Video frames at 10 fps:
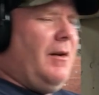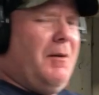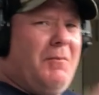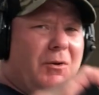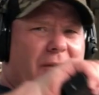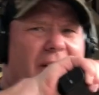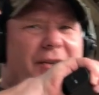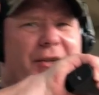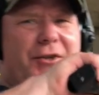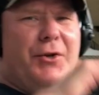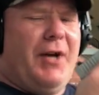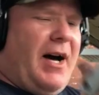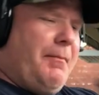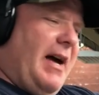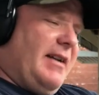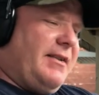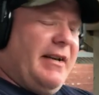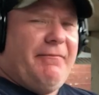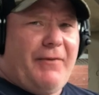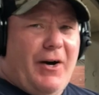We'll run the 2-dot
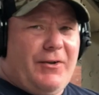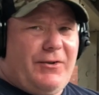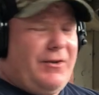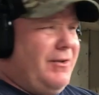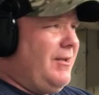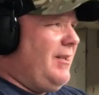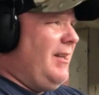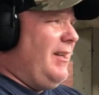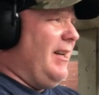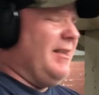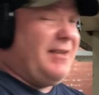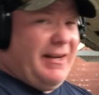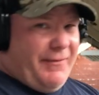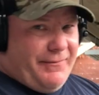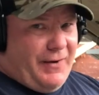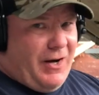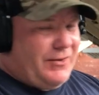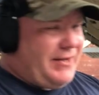magazine first and see if it falls